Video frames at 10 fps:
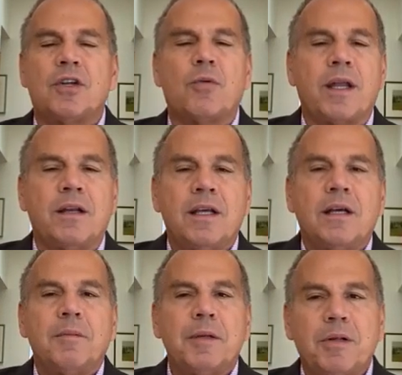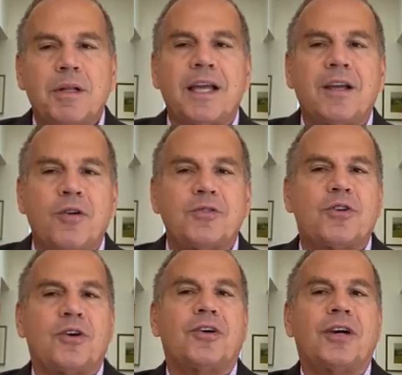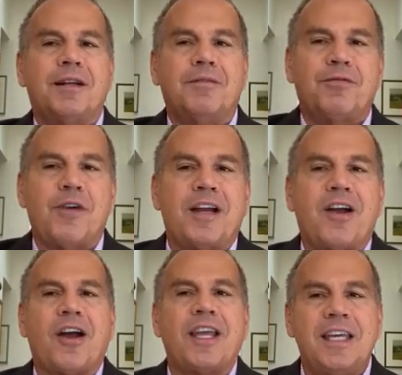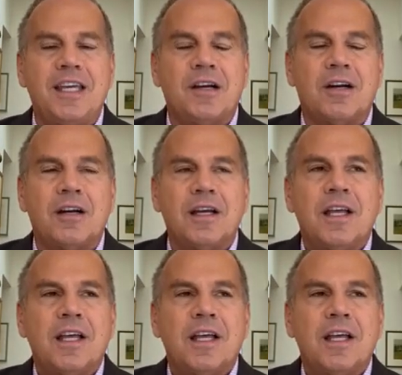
When people like Coach Kerr and Fred are here,